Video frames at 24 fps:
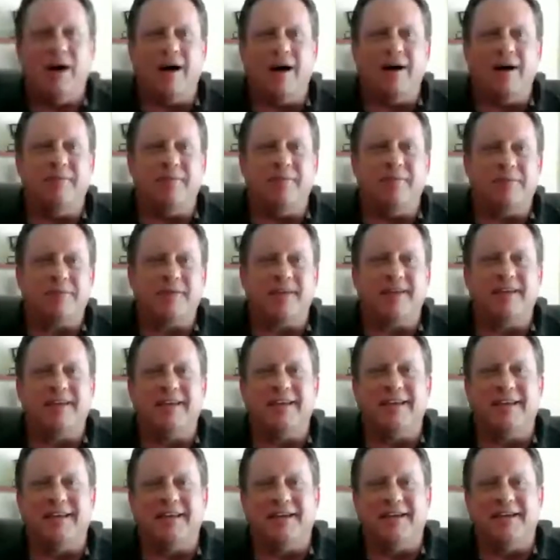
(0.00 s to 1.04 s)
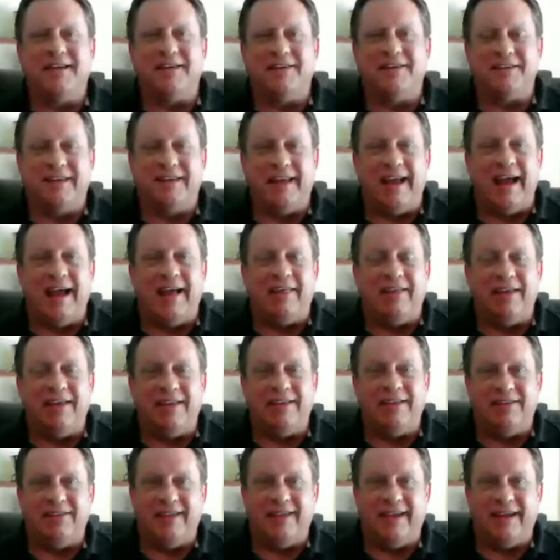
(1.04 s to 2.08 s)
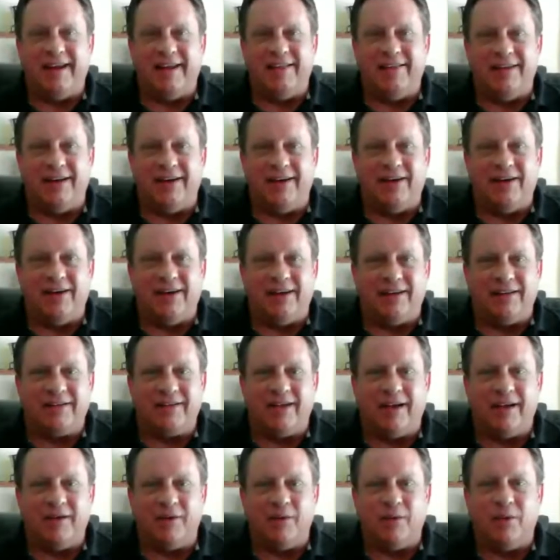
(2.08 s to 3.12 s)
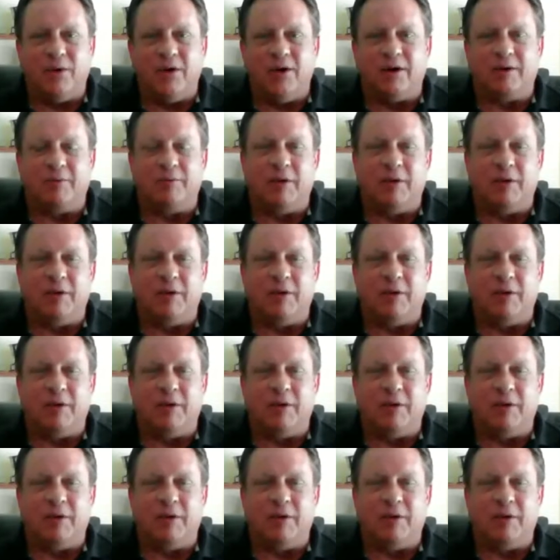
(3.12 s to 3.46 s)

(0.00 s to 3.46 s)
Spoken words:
Well, you know, yeah, they're a ton of work.